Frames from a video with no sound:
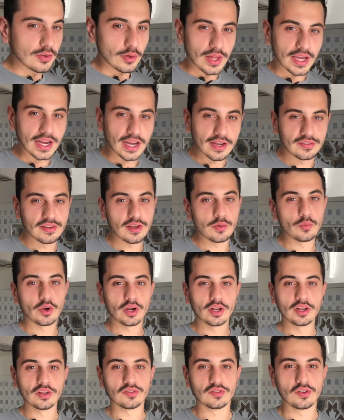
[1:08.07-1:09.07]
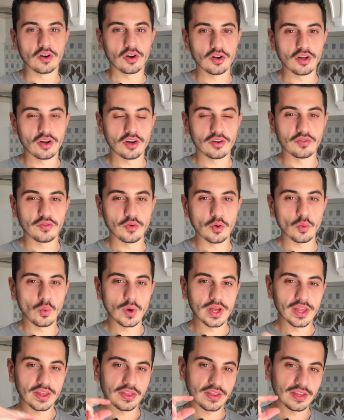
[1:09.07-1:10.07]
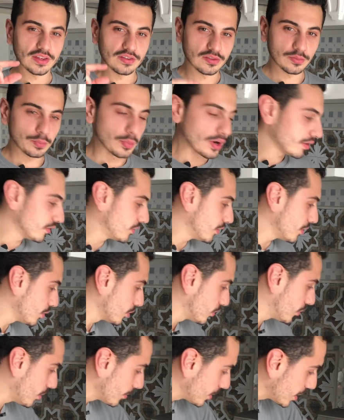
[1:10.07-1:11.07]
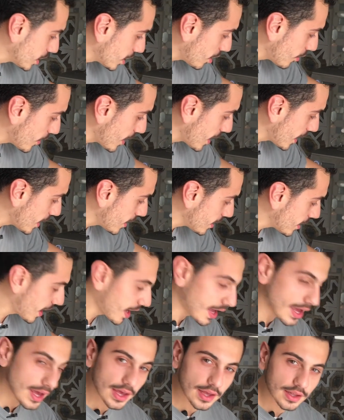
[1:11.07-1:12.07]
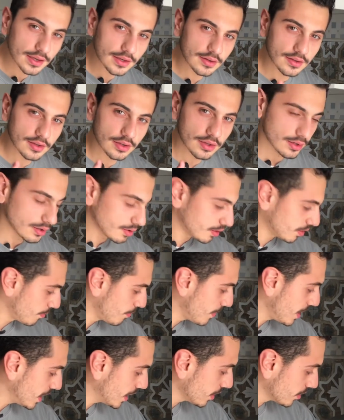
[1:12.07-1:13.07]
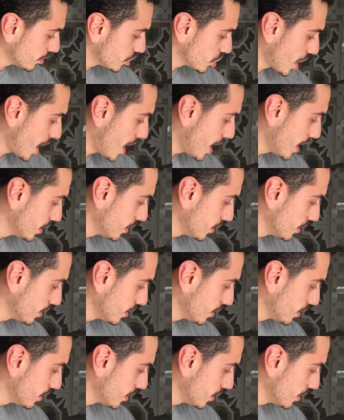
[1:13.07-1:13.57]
like I said, we're gonna start off with espresso. So I'm gonna go ahead and make a shot.